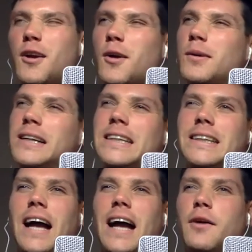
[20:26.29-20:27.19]
You go,
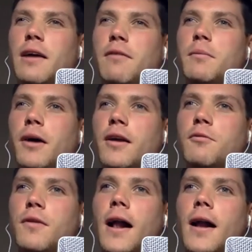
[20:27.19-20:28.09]
I don't have the money
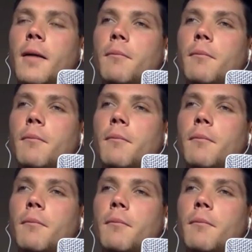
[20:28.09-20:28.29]
for that.